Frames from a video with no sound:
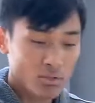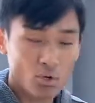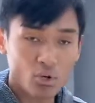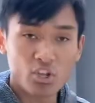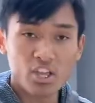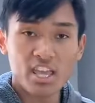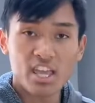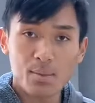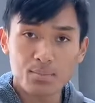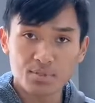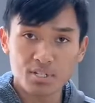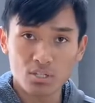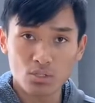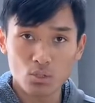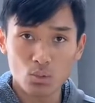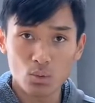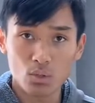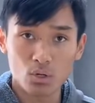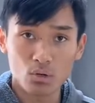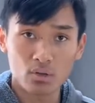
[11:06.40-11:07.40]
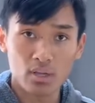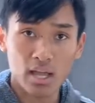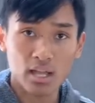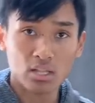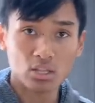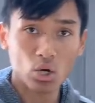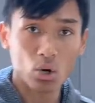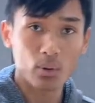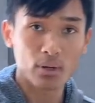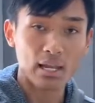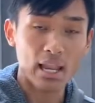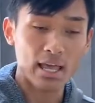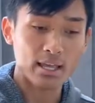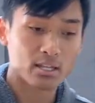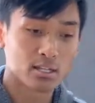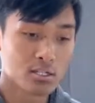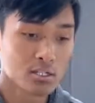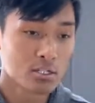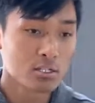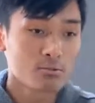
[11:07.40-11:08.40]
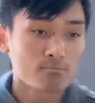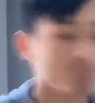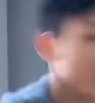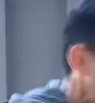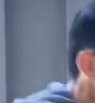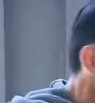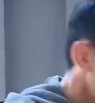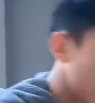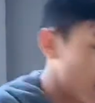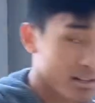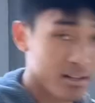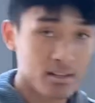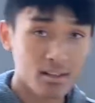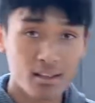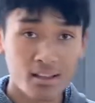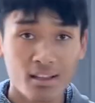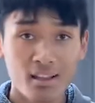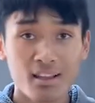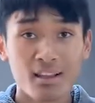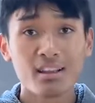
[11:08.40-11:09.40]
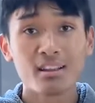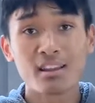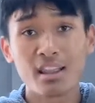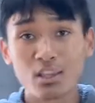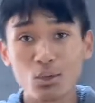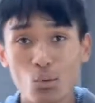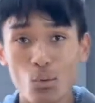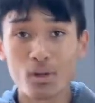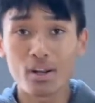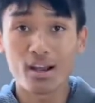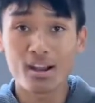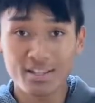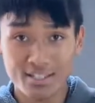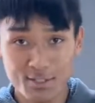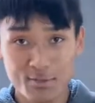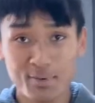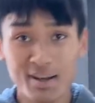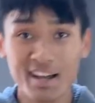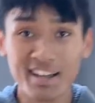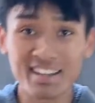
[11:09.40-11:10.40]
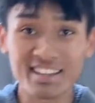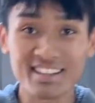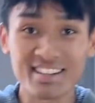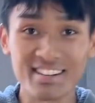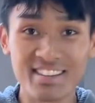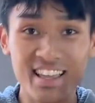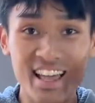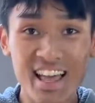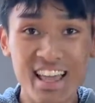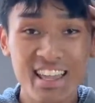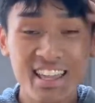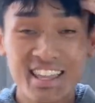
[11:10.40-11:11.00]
your hips into it, okay? Throw it like you want to hurt somebody, okay?